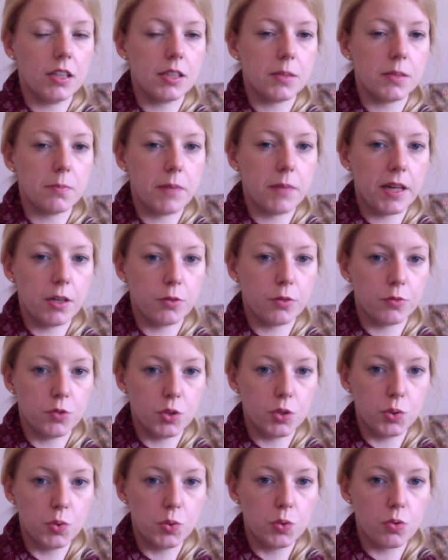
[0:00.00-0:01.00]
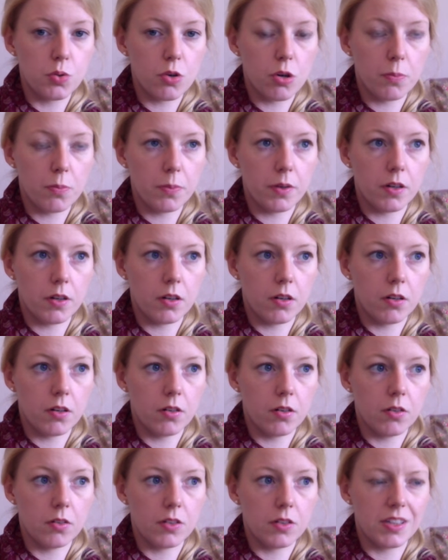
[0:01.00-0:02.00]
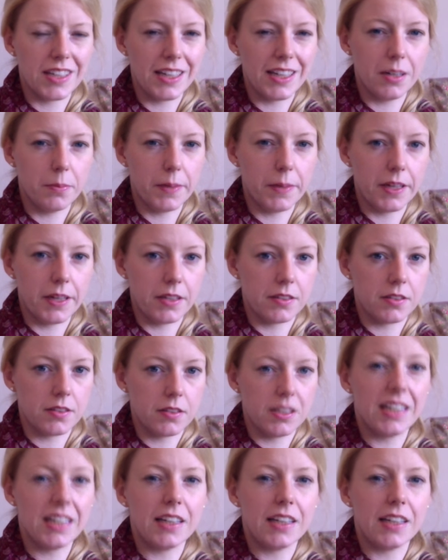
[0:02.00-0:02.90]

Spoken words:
made of Dewdrop on Dale base.